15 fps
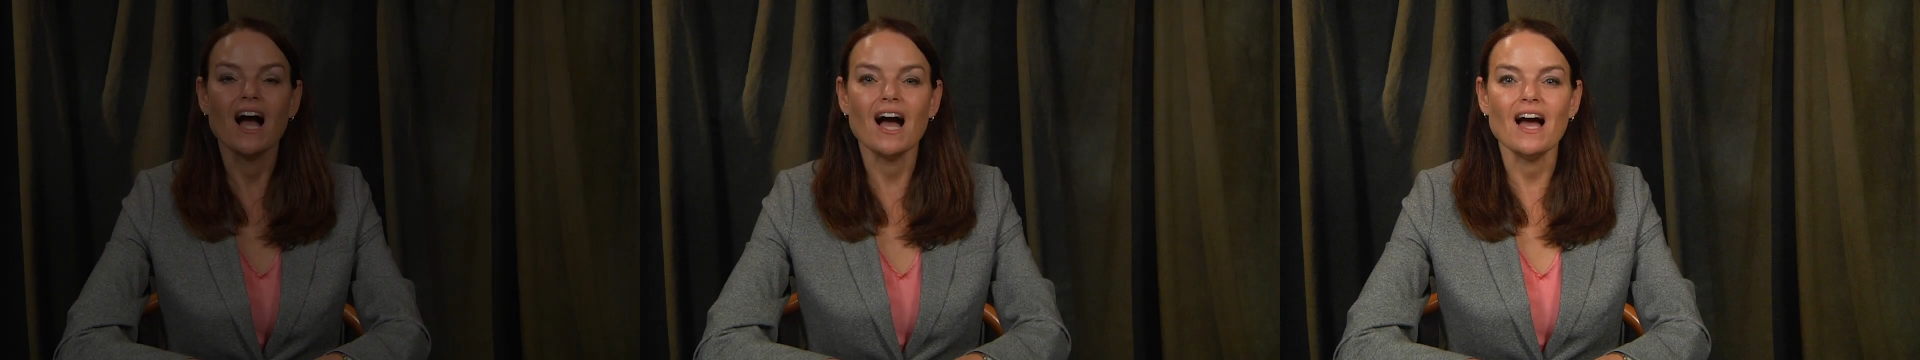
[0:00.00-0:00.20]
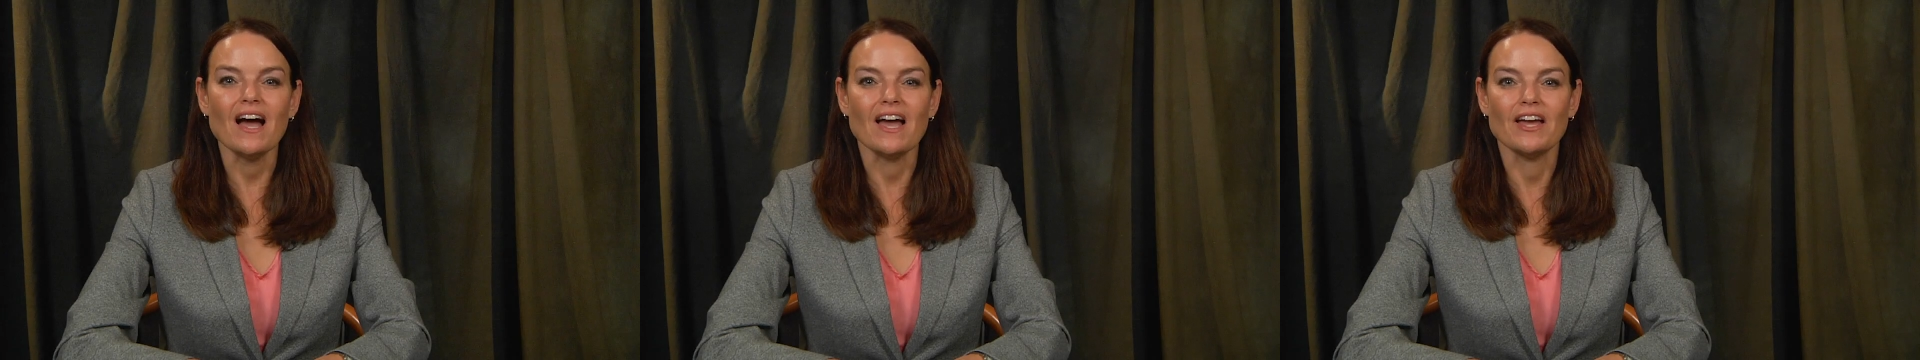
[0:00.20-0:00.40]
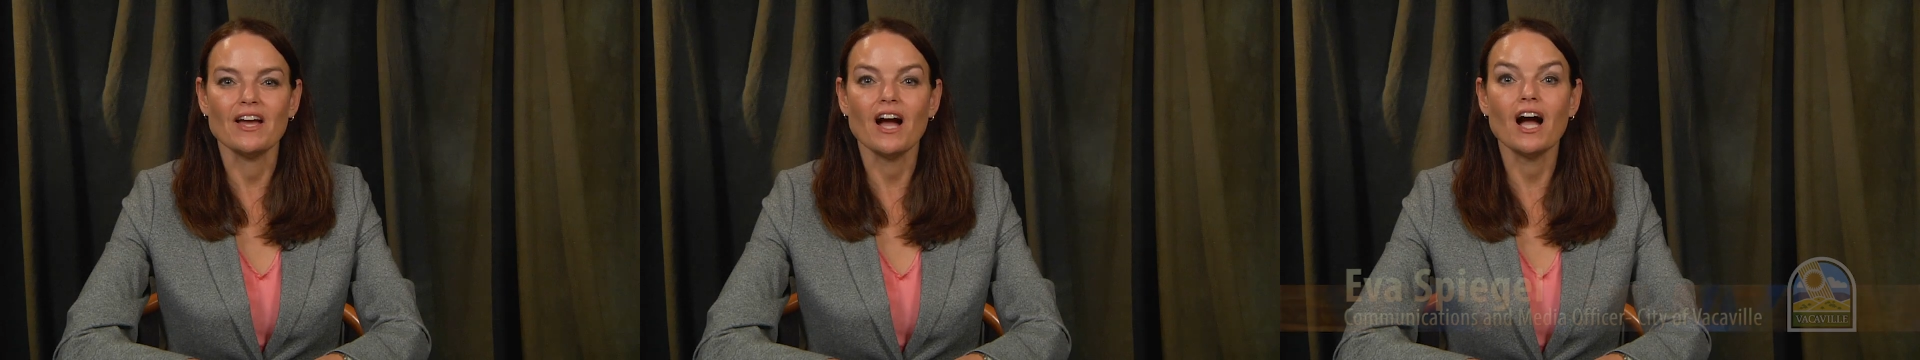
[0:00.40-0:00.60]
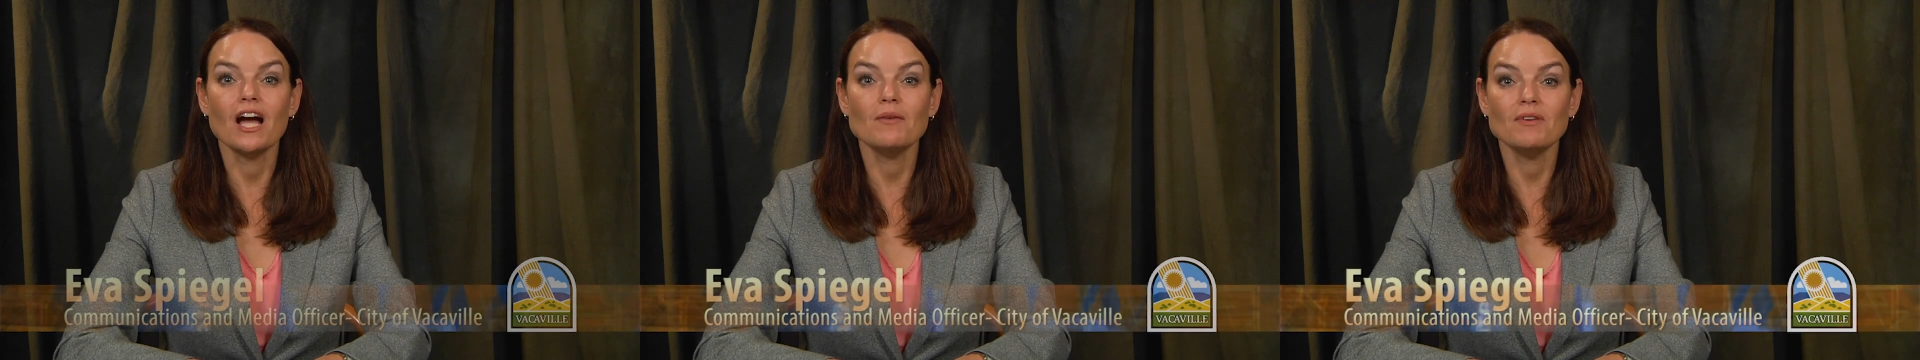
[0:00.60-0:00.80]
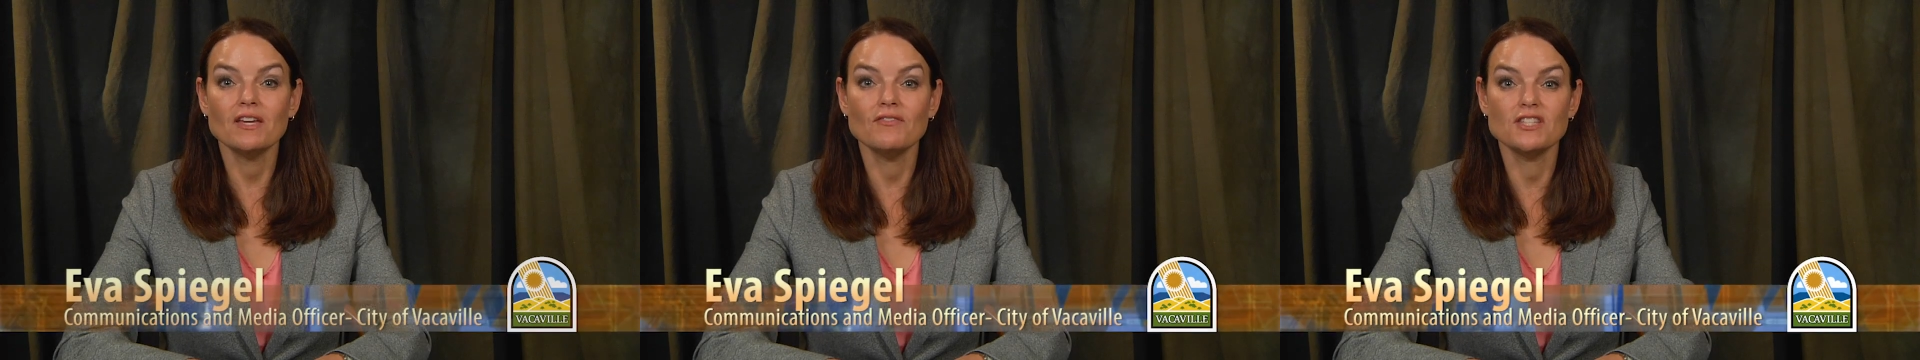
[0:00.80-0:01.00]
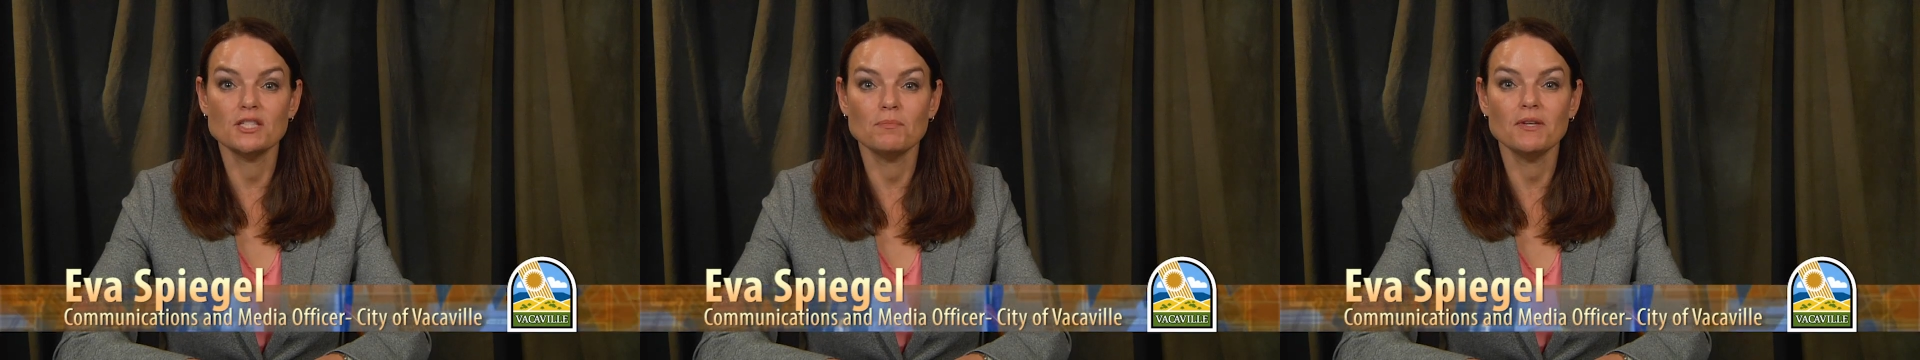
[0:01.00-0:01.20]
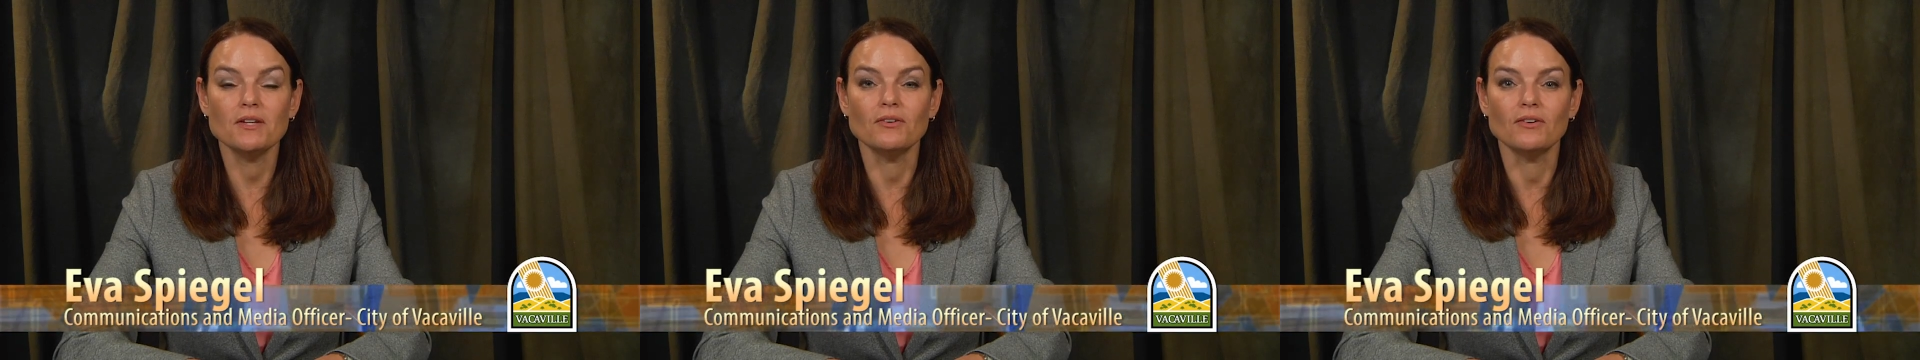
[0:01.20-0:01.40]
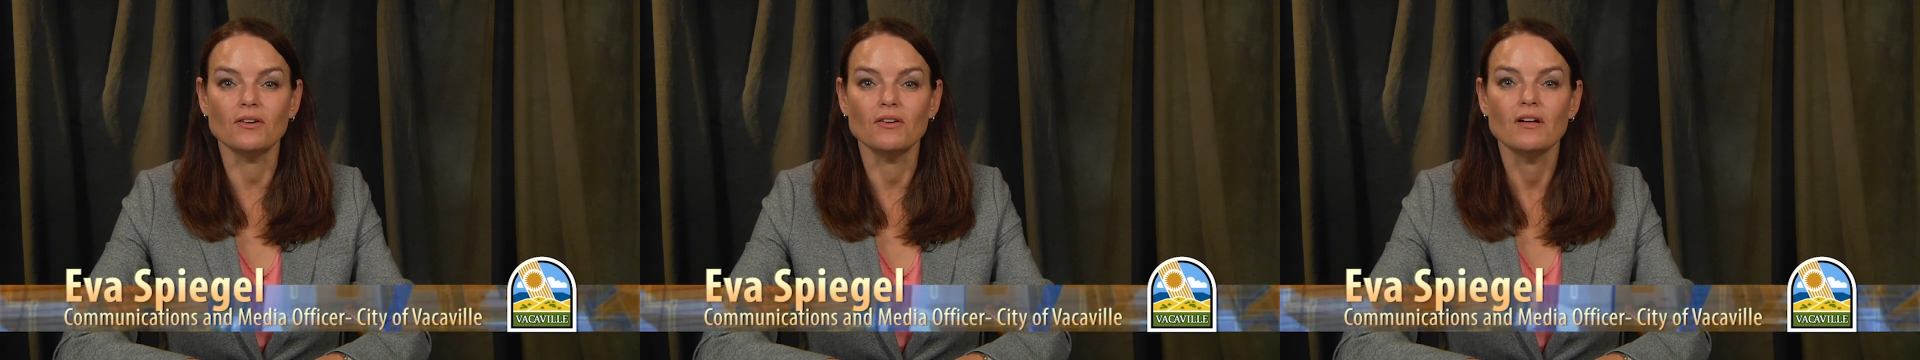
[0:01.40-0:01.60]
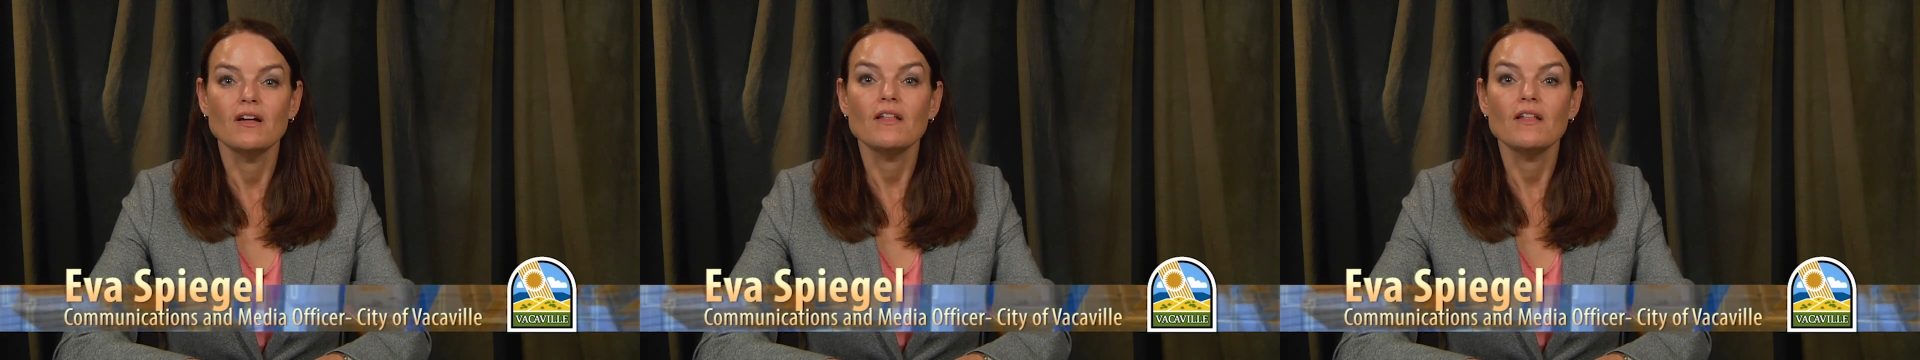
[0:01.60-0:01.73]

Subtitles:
Hi, I'm Eva Spiegel,